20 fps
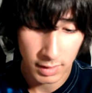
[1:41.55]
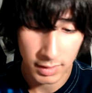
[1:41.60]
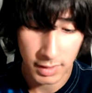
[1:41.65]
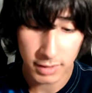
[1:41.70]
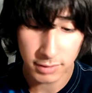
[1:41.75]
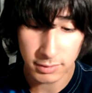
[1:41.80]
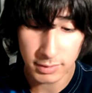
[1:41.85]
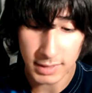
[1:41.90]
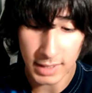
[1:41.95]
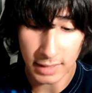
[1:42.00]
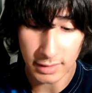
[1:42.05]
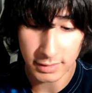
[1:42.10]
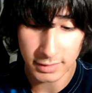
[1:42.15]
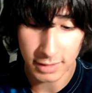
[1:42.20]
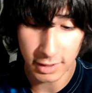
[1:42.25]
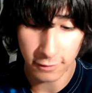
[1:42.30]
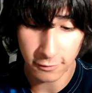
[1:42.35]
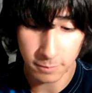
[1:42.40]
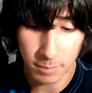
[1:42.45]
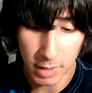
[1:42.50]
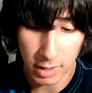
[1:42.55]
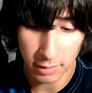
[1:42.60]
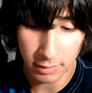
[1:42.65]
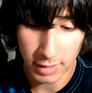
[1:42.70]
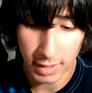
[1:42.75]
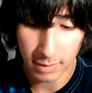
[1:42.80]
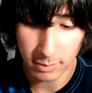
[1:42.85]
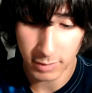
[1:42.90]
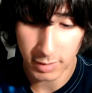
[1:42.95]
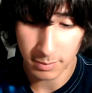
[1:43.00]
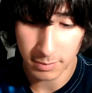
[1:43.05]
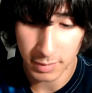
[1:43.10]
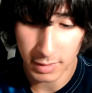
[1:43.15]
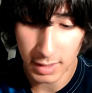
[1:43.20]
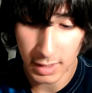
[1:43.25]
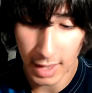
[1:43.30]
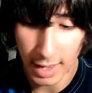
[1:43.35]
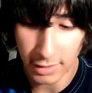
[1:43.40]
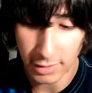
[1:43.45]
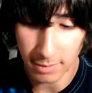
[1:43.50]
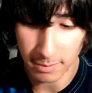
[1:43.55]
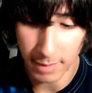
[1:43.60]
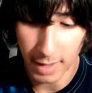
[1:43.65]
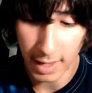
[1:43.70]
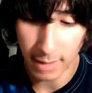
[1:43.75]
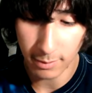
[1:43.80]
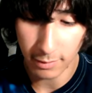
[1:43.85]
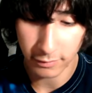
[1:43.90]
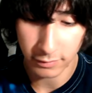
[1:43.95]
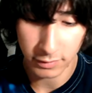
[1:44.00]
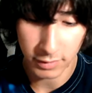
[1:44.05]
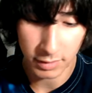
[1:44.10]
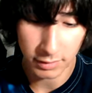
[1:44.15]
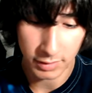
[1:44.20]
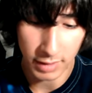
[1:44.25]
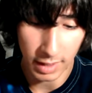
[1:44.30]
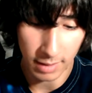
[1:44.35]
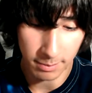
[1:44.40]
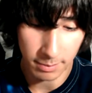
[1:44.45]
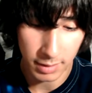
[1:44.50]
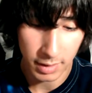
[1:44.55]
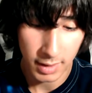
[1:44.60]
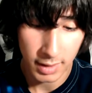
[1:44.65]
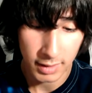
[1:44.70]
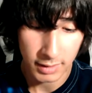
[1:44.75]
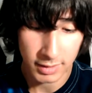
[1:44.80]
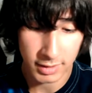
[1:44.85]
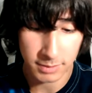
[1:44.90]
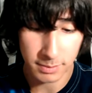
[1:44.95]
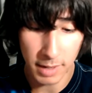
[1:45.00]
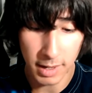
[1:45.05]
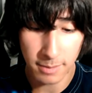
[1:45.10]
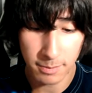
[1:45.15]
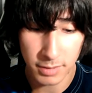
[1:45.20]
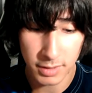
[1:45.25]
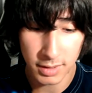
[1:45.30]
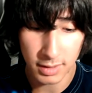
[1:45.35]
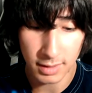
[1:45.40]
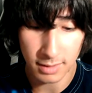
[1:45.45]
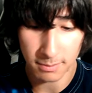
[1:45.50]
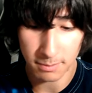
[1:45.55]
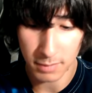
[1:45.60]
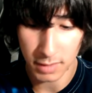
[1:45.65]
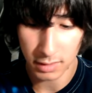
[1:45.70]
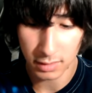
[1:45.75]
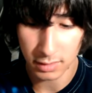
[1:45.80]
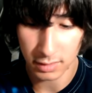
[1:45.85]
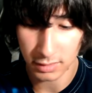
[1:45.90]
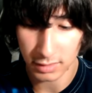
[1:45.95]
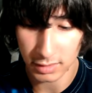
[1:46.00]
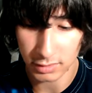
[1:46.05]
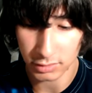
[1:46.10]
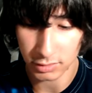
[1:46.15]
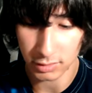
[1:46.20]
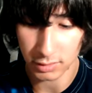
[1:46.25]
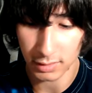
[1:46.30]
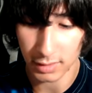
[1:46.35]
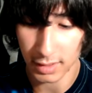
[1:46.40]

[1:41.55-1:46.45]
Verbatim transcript: This was how the stuffed bear came to be at the bottom of the dump, despite being in mint condition.